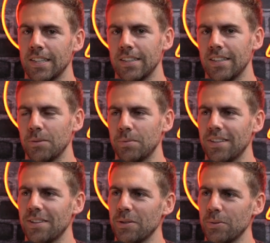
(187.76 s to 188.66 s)
Yeah, I'll be
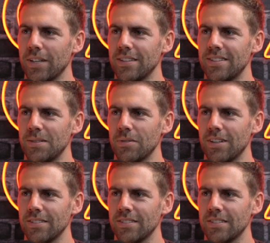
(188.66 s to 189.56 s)
in the away team
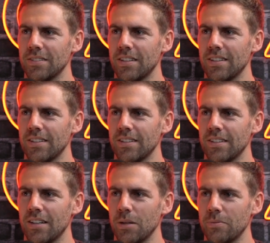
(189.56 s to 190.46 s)
now.
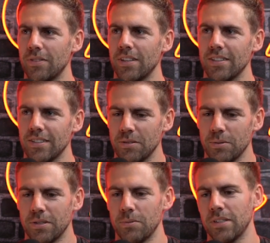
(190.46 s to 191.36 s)
Hopefully,
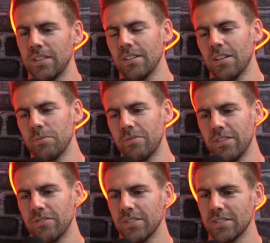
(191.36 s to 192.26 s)
when we
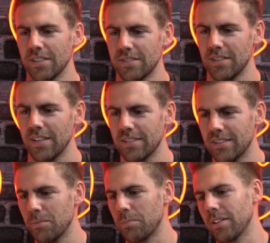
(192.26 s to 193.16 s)
first get
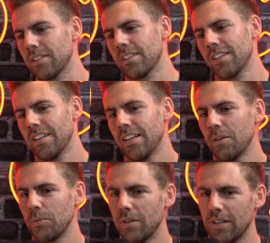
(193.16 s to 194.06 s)
selected. But
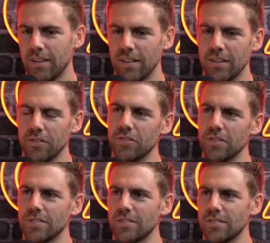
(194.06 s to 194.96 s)
I think our
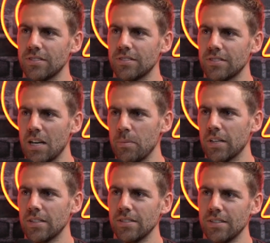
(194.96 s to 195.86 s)
first game
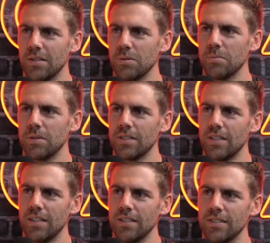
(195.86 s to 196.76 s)
against India will be in
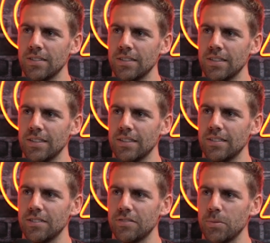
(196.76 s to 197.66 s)
Delhi,
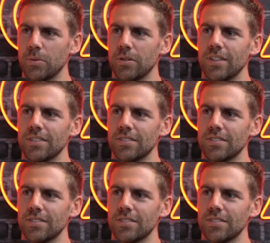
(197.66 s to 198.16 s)
if I'm correct.